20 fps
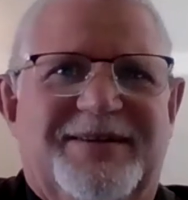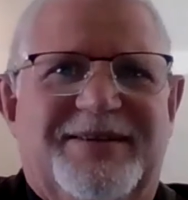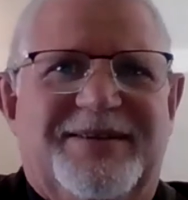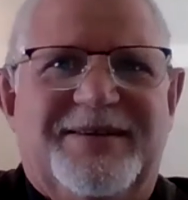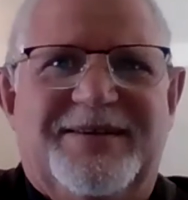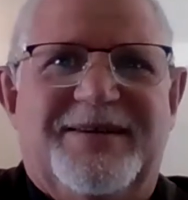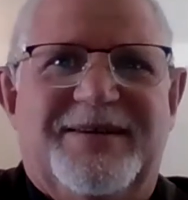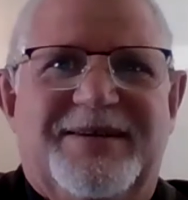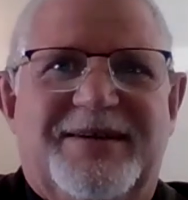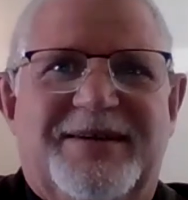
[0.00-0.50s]

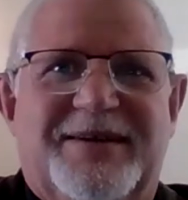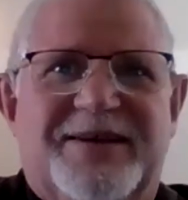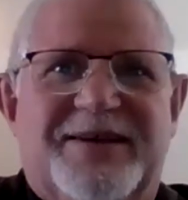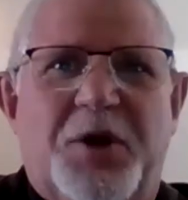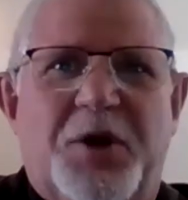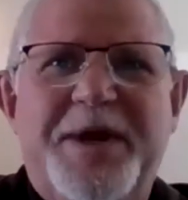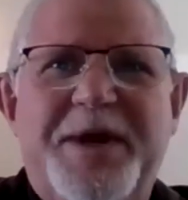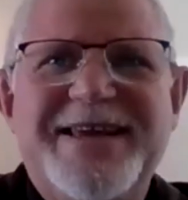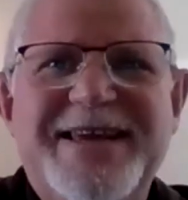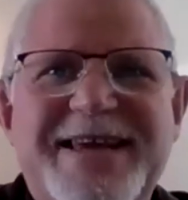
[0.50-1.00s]
So we
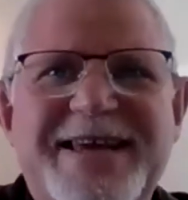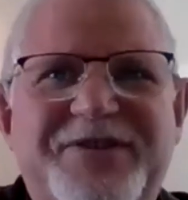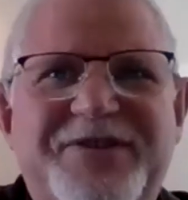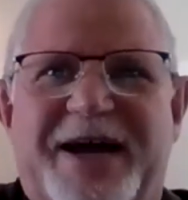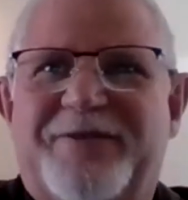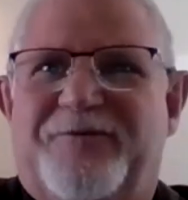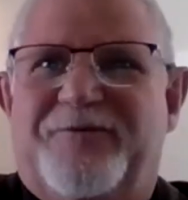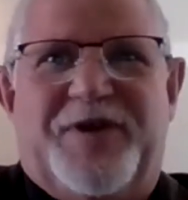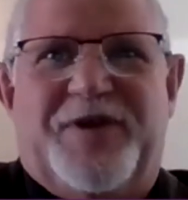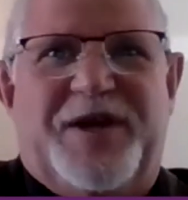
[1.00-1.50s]
need
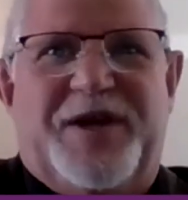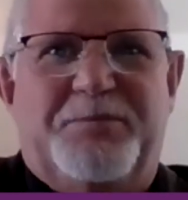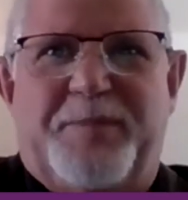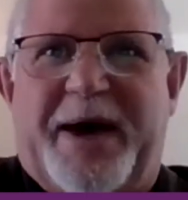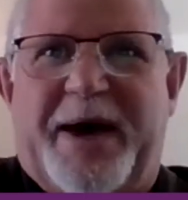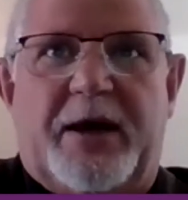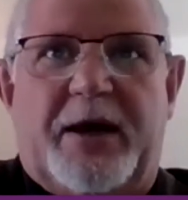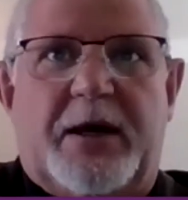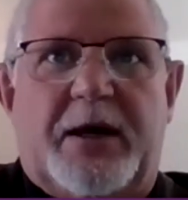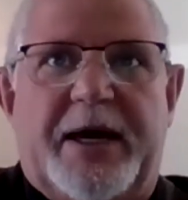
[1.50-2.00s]
that
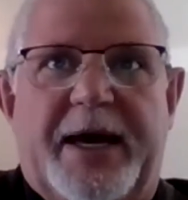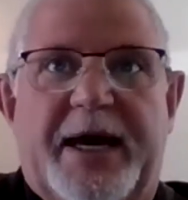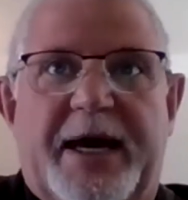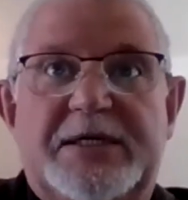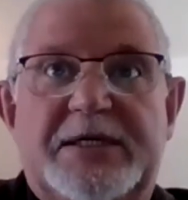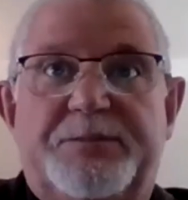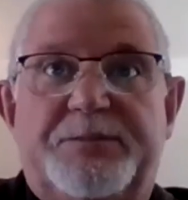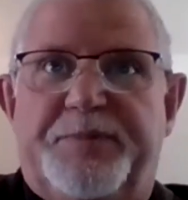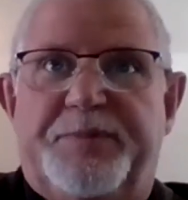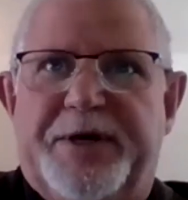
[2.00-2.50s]
feedback
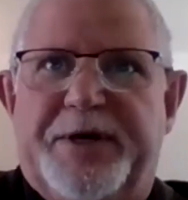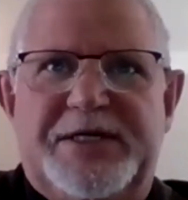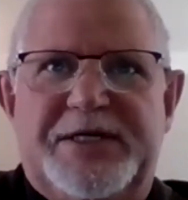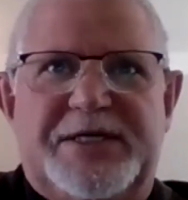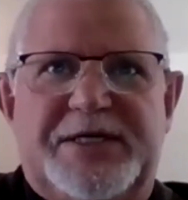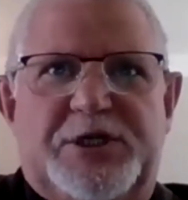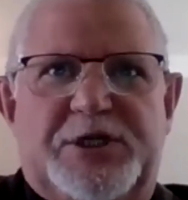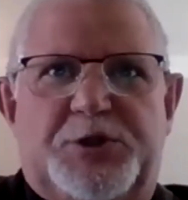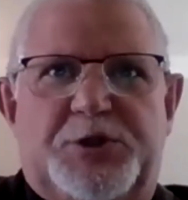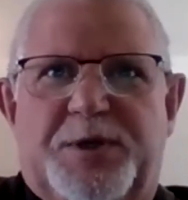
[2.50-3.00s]
as
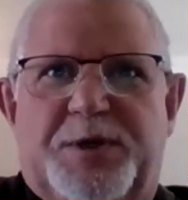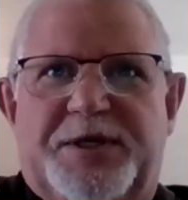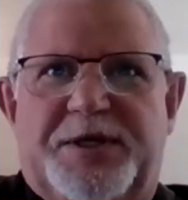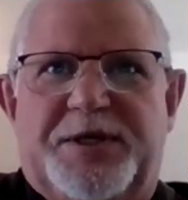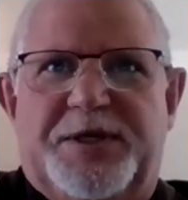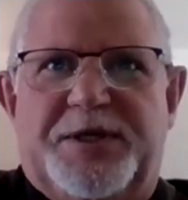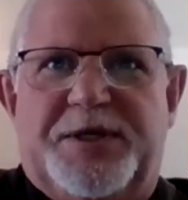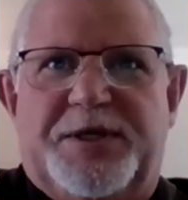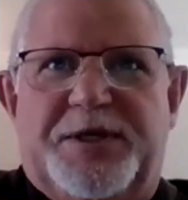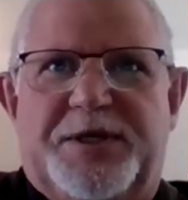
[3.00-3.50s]
persons with
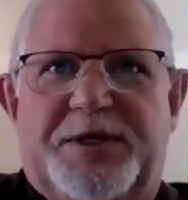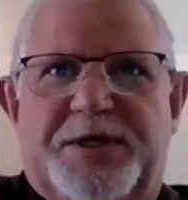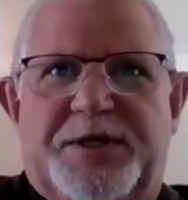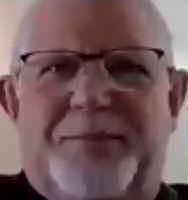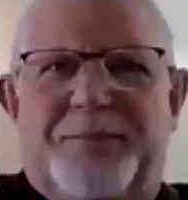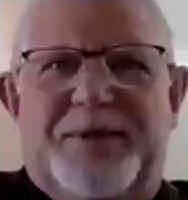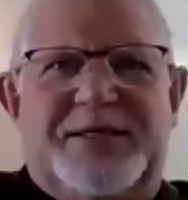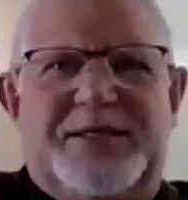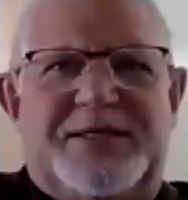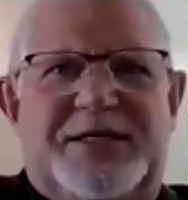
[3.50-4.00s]

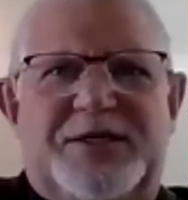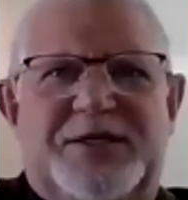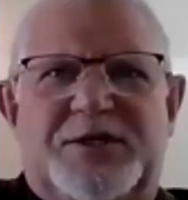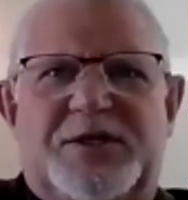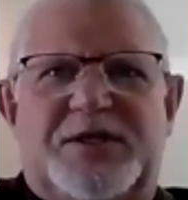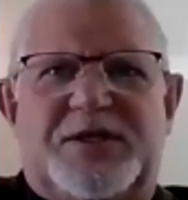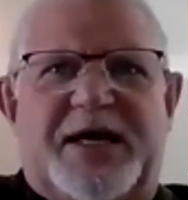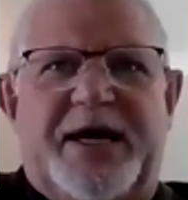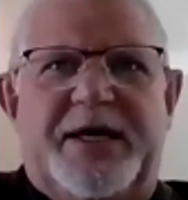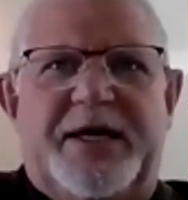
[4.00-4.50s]
impairments in
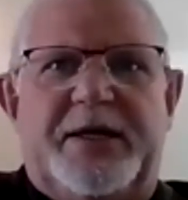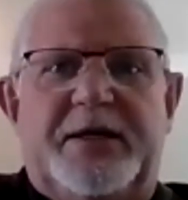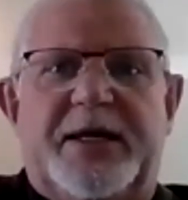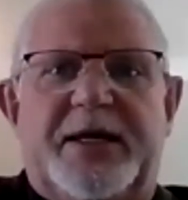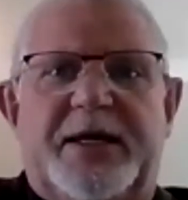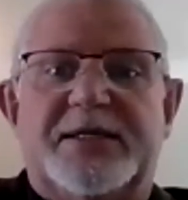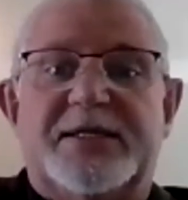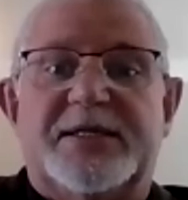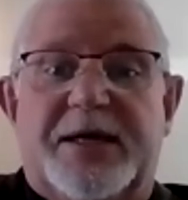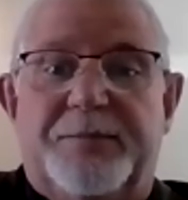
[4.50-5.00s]
society,
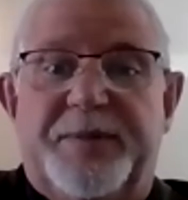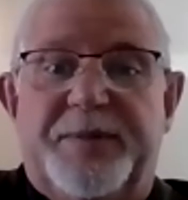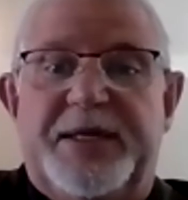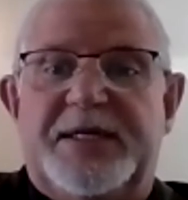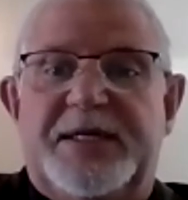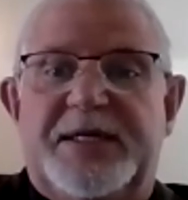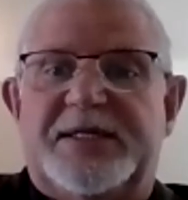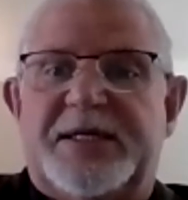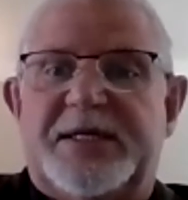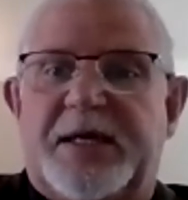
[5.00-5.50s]
that
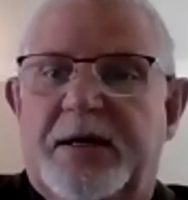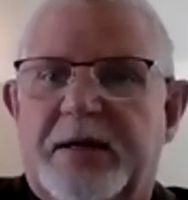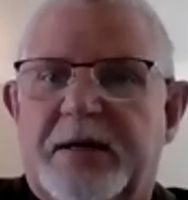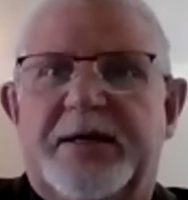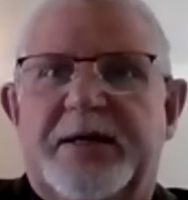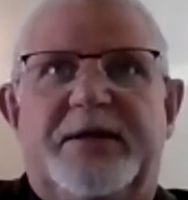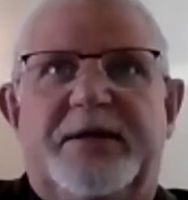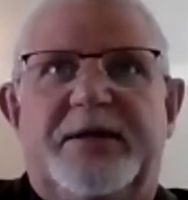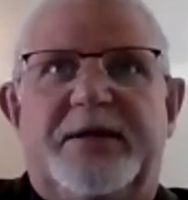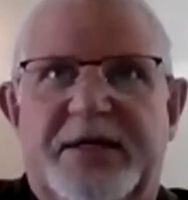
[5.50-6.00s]
somebody say,
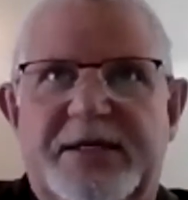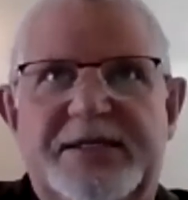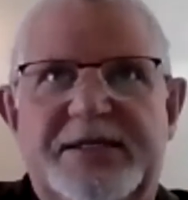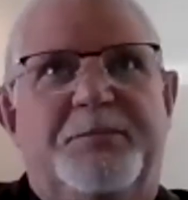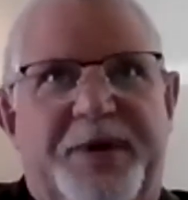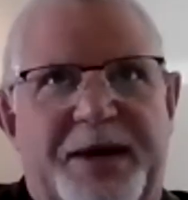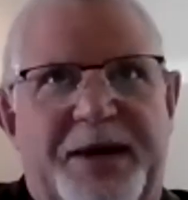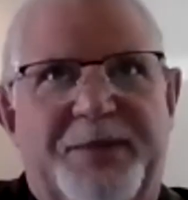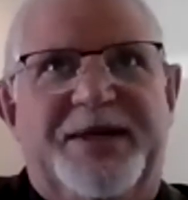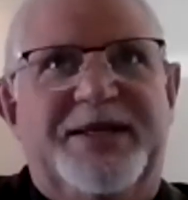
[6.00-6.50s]
okay, this
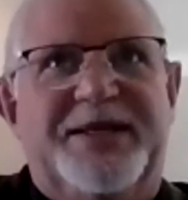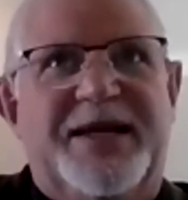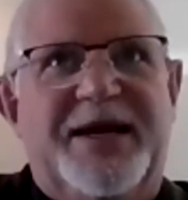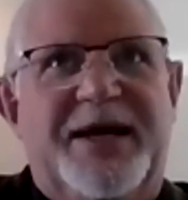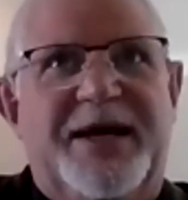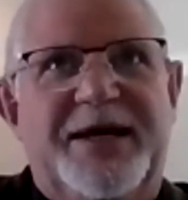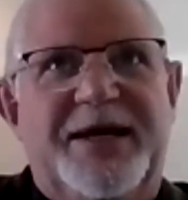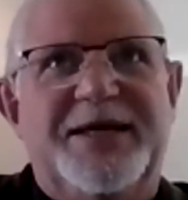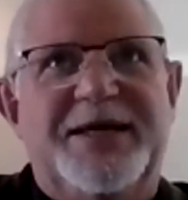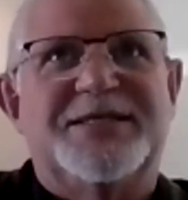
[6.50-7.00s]
impairment
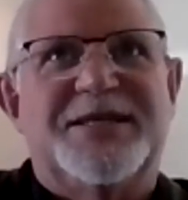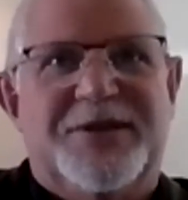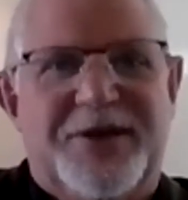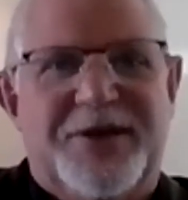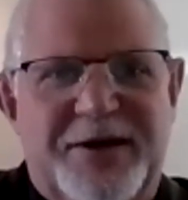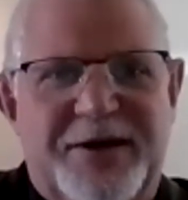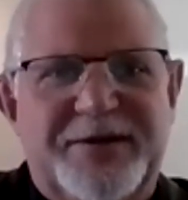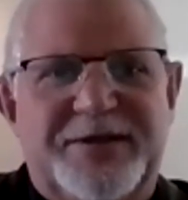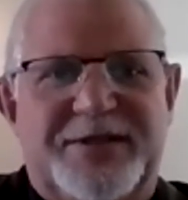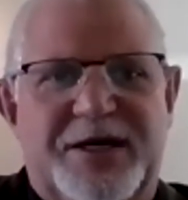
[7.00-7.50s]
is
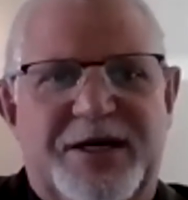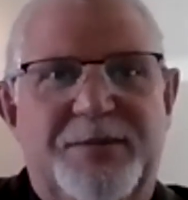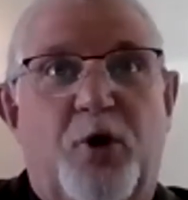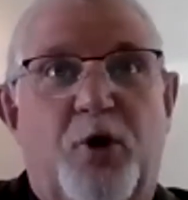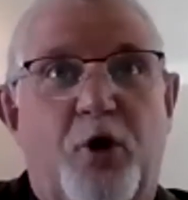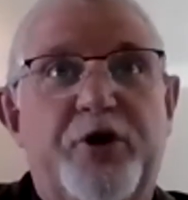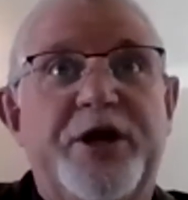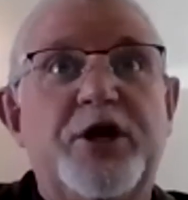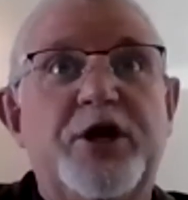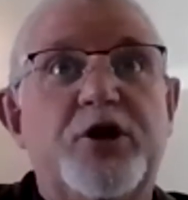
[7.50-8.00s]
long-term
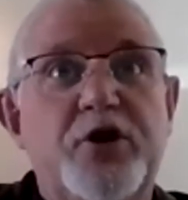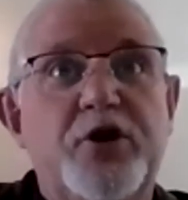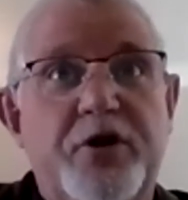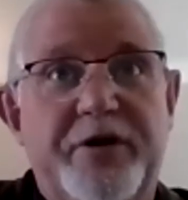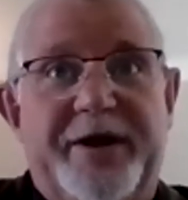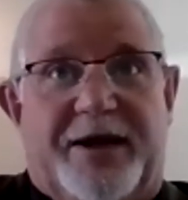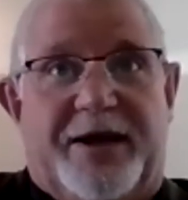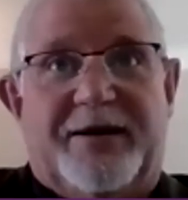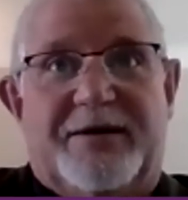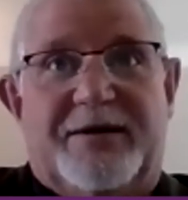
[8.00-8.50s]
or recurring.